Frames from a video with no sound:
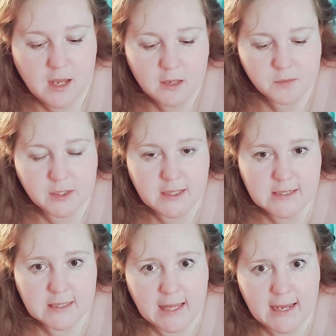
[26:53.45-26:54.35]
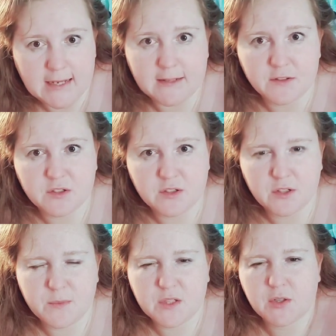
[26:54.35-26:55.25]
please like and
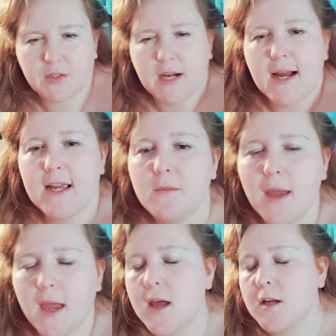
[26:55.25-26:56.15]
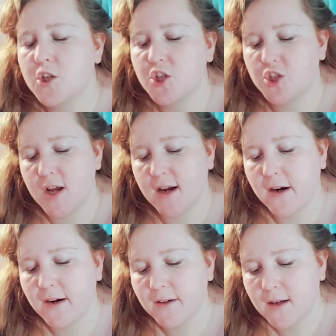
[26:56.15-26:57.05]
subscribe and share.